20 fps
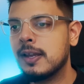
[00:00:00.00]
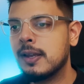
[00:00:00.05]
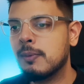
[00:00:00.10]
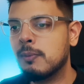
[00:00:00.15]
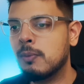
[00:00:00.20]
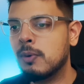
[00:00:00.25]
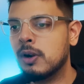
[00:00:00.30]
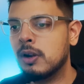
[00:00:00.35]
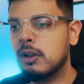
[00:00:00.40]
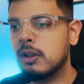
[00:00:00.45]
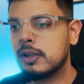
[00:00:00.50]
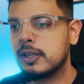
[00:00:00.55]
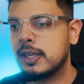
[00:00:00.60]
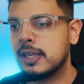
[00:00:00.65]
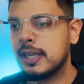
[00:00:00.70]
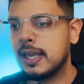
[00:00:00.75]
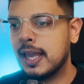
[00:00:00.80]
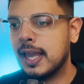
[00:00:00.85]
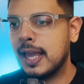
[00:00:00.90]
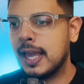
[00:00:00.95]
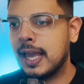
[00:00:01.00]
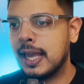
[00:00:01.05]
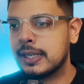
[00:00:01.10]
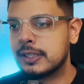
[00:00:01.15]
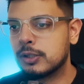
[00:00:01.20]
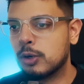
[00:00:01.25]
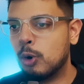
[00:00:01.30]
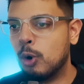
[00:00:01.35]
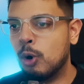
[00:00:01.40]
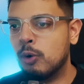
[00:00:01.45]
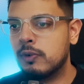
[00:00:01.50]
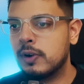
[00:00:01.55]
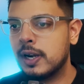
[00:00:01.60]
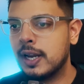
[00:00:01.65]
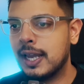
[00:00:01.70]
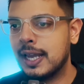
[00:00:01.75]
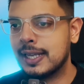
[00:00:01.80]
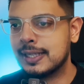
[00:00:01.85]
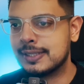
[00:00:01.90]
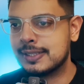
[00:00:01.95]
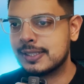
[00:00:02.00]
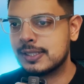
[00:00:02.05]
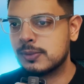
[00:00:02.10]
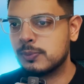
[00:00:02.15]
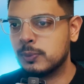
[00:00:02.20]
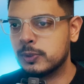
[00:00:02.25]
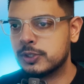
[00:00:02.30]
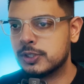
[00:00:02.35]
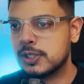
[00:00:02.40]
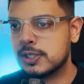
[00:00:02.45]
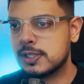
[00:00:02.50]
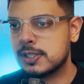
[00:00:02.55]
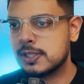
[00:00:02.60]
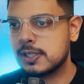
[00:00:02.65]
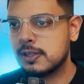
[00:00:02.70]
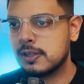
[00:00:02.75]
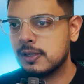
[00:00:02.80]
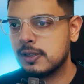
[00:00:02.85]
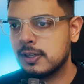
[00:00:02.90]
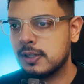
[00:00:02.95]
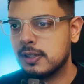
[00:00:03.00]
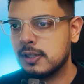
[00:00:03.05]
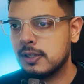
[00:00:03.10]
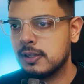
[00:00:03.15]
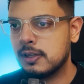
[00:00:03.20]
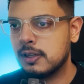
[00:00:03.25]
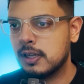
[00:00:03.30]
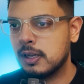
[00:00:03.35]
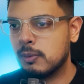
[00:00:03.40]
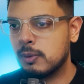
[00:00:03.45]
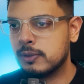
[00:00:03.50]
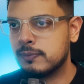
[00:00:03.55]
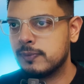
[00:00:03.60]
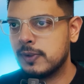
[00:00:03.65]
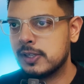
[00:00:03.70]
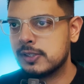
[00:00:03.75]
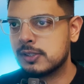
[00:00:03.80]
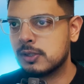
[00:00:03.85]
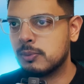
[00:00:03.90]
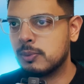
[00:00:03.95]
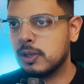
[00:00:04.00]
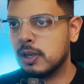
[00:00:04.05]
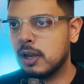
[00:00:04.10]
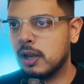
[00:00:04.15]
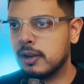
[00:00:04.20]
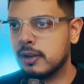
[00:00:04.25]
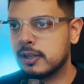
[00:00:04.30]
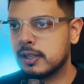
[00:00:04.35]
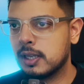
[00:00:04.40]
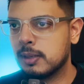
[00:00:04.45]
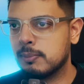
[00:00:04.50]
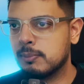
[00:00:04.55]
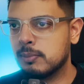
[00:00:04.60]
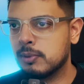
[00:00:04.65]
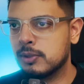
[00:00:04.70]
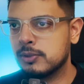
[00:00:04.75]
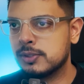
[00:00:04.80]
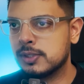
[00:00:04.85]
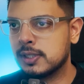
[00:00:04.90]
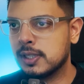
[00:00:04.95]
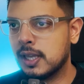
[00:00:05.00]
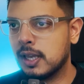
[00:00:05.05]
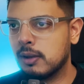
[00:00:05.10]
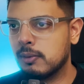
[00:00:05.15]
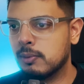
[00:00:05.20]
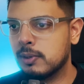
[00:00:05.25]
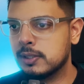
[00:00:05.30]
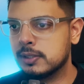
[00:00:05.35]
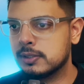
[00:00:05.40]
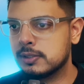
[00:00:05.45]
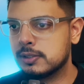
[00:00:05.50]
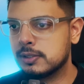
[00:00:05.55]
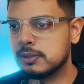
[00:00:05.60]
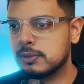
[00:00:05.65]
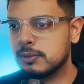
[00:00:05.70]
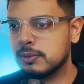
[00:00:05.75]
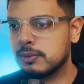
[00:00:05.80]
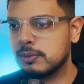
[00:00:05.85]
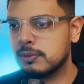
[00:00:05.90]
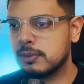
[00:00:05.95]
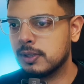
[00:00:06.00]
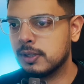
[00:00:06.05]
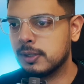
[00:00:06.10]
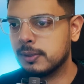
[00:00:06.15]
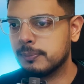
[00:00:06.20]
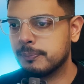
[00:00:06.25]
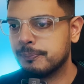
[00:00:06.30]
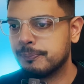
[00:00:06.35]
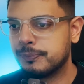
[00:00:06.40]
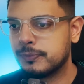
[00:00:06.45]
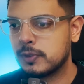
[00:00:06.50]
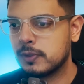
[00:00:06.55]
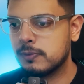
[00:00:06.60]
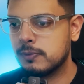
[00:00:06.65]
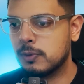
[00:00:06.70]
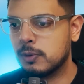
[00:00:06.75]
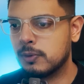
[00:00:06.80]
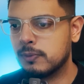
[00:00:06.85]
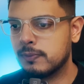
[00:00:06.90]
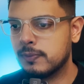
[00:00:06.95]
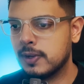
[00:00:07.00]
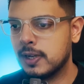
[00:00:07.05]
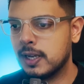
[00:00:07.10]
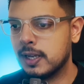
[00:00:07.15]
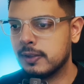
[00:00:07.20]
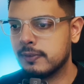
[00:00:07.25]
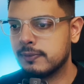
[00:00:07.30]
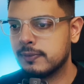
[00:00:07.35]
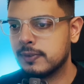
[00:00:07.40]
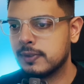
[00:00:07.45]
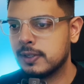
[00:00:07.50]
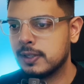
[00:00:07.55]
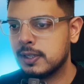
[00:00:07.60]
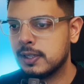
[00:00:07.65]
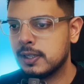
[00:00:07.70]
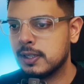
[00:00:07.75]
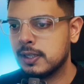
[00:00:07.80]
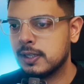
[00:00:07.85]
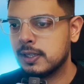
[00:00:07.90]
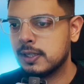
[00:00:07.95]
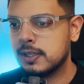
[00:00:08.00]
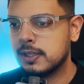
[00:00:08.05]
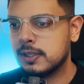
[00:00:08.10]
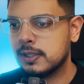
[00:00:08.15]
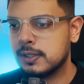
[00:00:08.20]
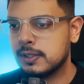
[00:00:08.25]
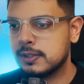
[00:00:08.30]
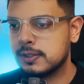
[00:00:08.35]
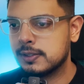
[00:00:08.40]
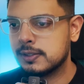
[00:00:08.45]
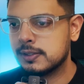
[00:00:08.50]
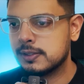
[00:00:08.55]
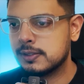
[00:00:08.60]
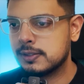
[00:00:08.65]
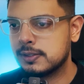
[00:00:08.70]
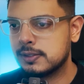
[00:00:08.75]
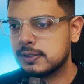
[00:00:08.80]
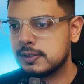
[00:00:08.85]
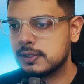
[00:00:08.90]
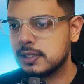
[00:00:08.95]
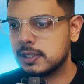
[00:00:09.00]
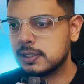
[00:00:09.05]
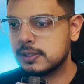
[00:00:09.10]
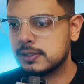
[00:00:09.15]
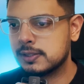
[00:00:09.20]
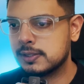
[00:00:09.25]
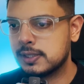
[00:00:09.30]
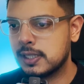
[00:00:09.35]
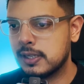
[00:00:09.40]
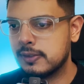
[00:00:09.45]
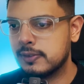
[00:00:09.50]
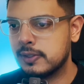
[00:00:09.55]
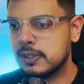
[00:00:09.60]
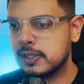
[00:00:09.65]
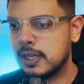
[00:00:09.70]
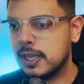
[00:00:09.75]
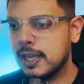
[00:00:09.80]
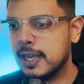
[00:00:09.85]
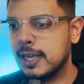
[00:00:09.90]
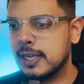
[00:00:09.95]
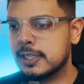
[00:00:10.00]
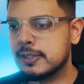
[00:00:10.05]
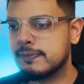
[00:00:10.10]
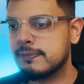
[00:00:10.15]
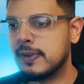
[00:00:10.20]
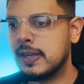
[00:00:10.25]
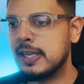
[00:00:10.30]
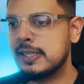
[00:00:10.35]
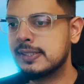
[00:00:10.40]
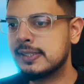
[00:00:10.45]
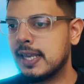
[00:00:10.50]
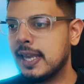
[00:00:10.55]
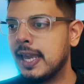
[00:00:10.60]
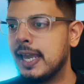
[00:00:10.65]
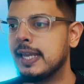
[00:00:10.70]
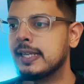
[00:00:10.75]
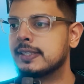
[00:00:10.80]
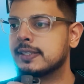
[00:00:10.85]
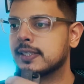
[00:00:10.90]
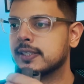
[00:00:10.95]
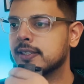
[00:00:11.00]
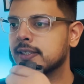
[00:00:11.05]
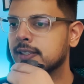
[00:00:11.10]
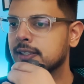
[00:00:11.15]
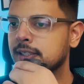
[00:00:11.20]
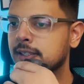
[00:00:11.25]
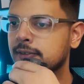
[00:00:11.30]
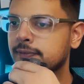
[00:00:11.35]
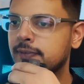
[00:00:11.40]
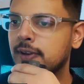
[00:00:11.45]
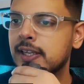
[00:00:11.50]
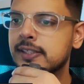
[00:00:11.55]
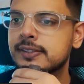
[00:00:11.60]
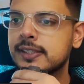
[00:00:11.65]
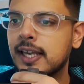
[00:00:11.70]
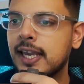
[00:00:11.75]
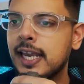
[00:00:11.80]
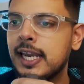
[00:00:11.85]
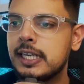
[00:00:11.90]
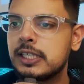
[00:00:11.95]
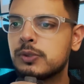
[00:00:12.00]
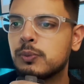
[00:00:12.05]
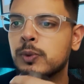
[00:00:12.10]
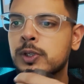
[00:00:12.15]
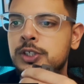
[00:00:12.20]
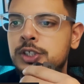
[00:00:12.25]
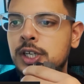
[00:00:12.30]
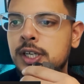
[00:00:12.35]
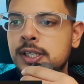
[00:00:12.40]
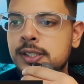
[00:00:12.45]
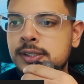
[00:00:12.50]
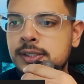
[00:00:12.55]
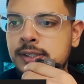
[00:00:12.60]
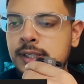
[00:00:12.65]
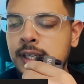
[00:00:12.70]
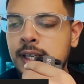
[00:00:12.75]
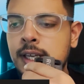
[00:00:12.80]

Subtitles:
we're looking at overheads, which is, what phase are we on? I keep losing that. 1, 2, 3, 4, 5, 6, 7, 8. Phase 8. Phase 8, which is